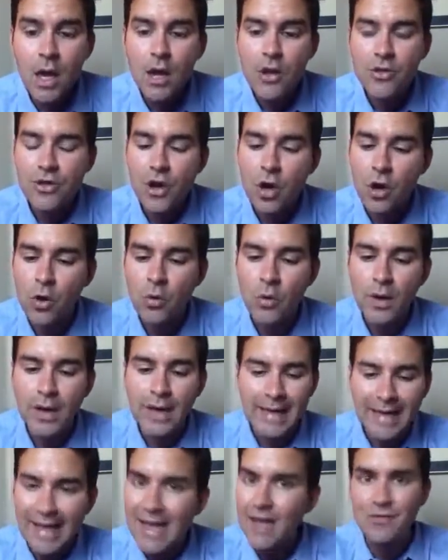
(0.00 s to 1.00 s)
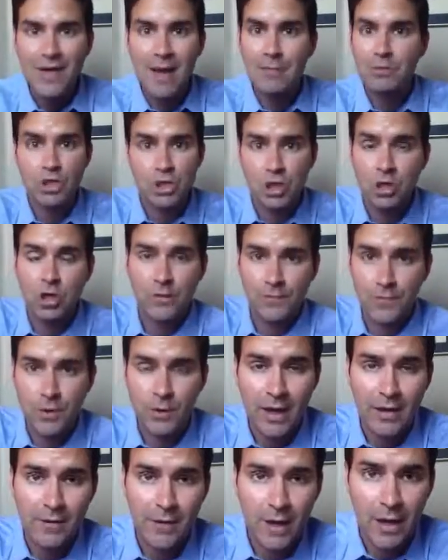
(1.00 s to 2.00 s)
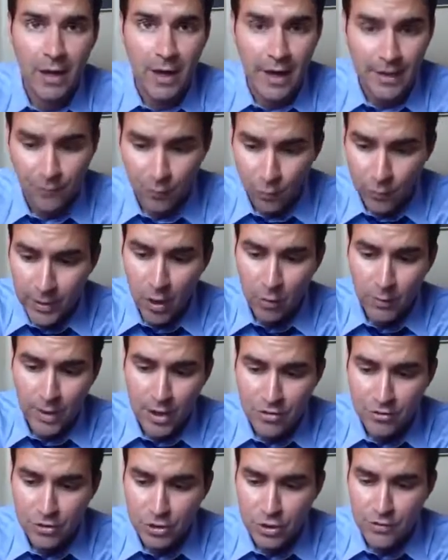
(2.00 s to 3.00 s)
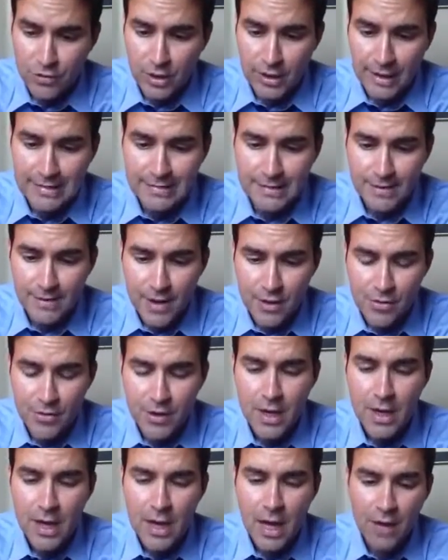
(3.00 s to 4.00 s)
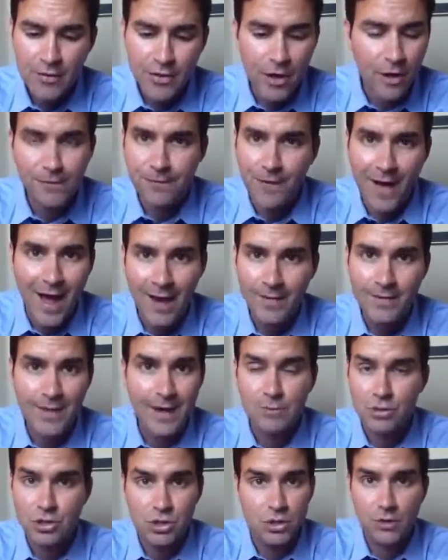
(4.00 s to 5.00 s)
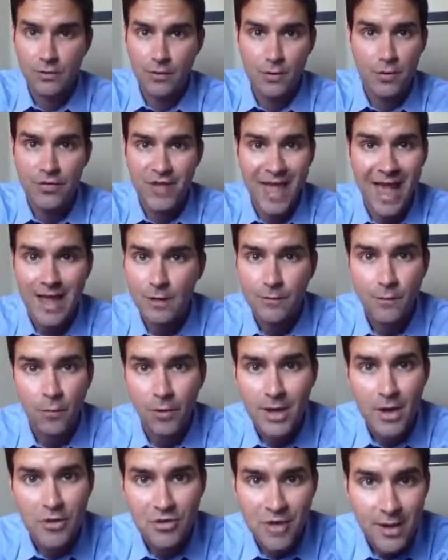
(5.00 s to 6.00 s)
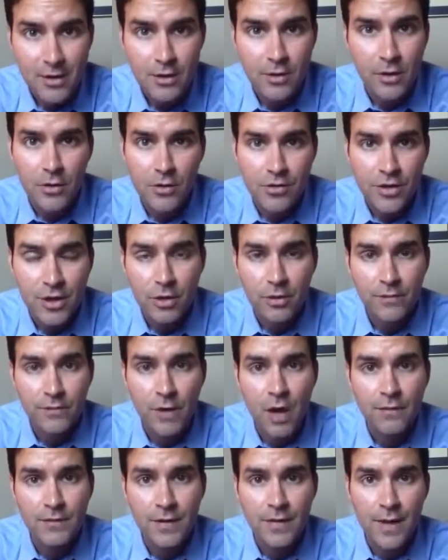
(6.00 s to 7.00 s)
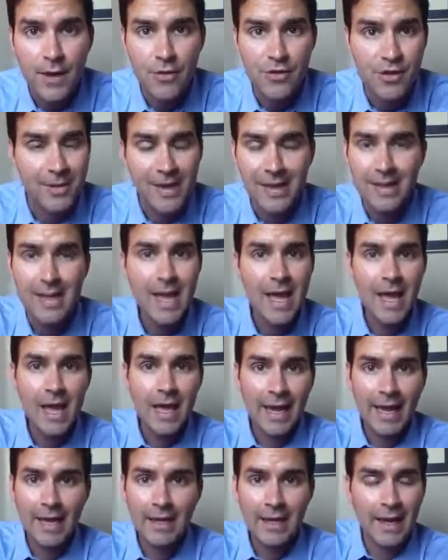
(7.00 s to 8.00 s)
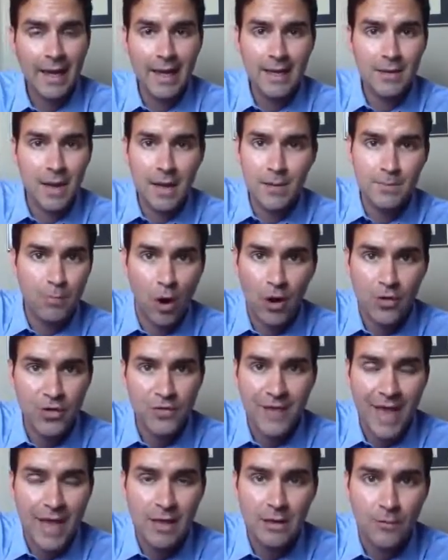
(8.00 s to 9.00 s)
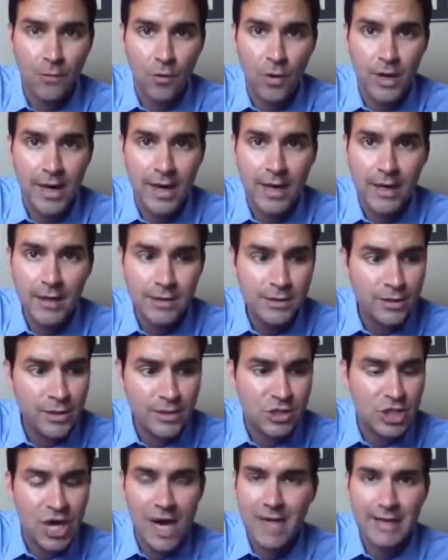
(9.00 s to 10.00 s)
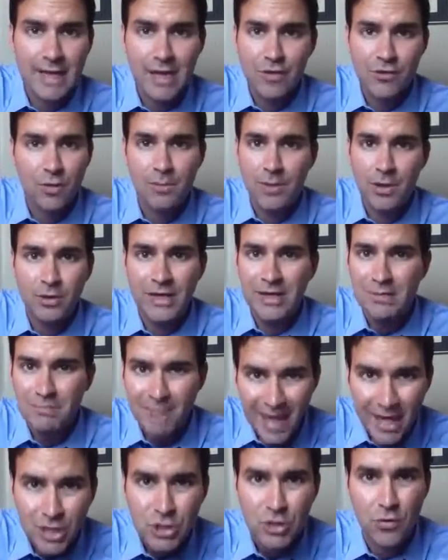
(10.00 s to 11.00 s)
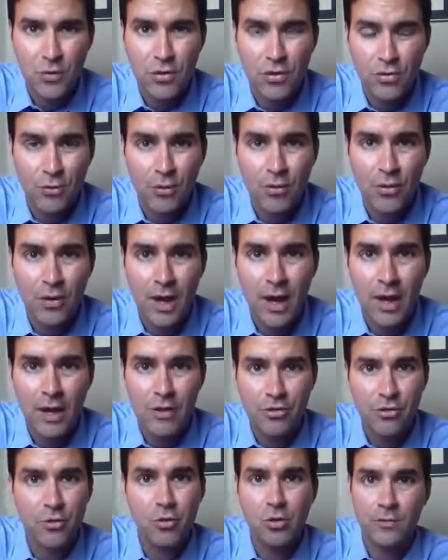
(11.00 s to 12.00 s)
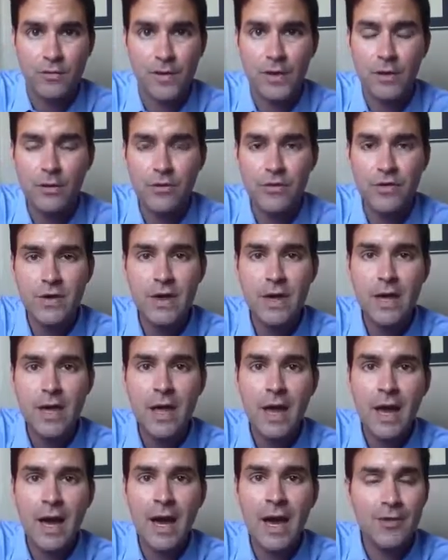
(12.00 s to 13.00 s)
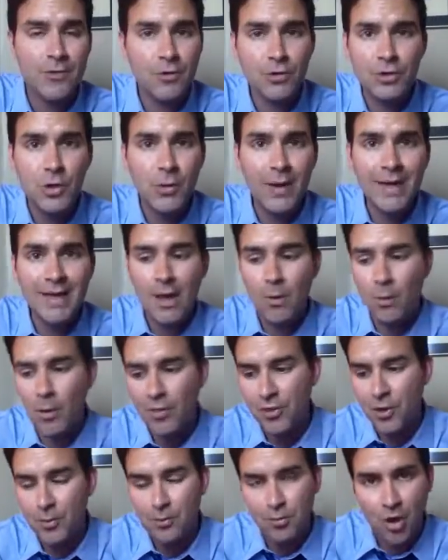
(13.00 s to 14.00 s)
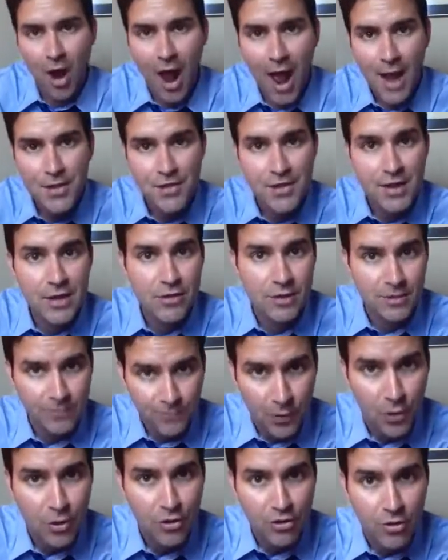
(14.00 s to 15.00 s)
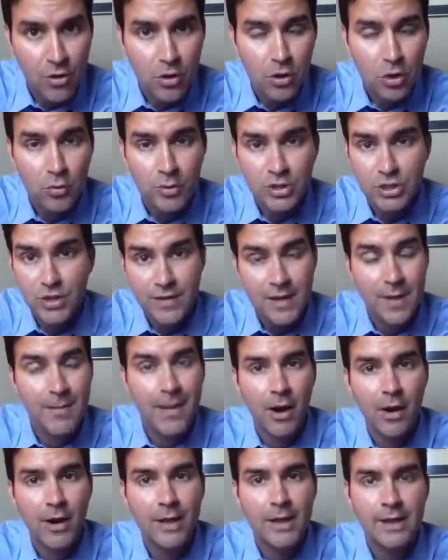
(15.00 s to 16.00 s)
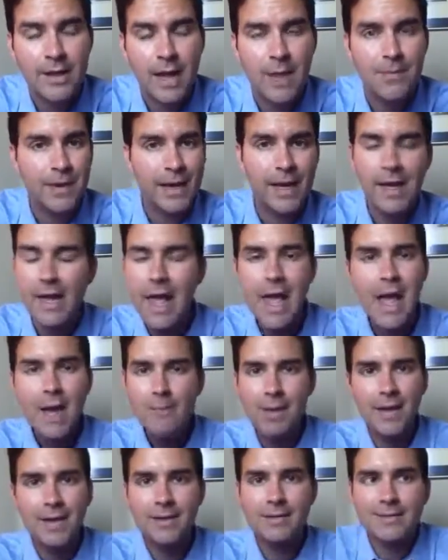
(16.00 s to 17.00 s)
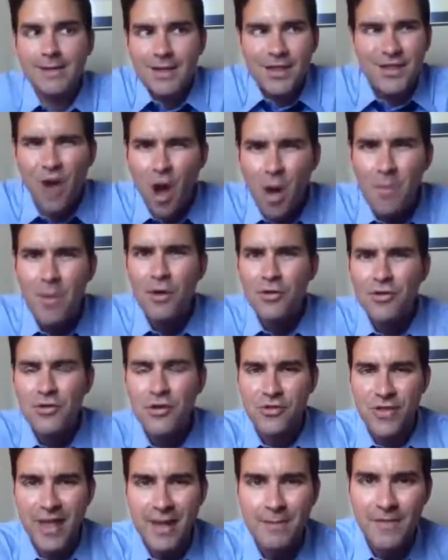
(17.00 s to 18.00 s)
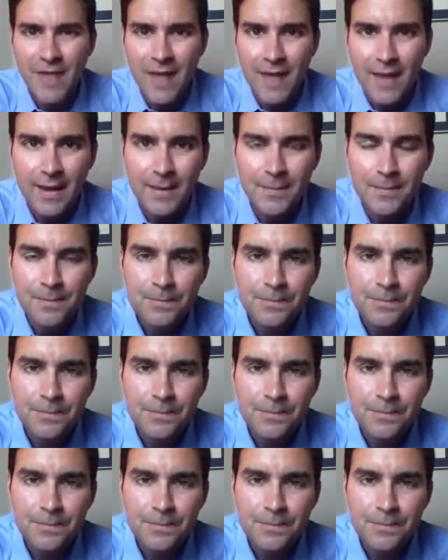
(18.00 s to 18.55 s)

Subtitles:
So I'm sure if real researchers look into this, they'll find that I'm sure there's California senators that are involved in this. I mean, in parts of California, the Chinese are building major solar fields. And they're doing it with their proxies in First Solar, which is an American company, but it's almost the same thing.